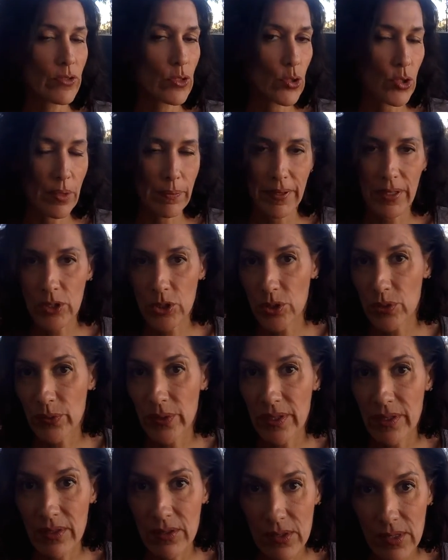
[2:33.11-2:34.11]
to draw a picture
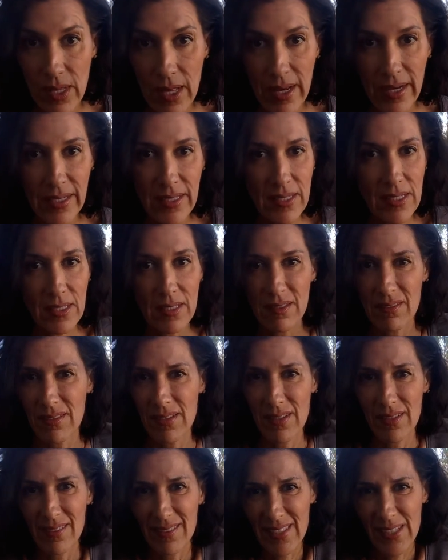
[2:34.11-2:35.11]
where there's lines,
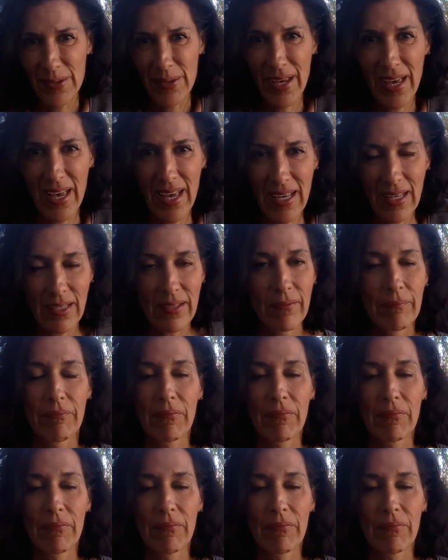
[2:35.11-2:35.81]
it's okay.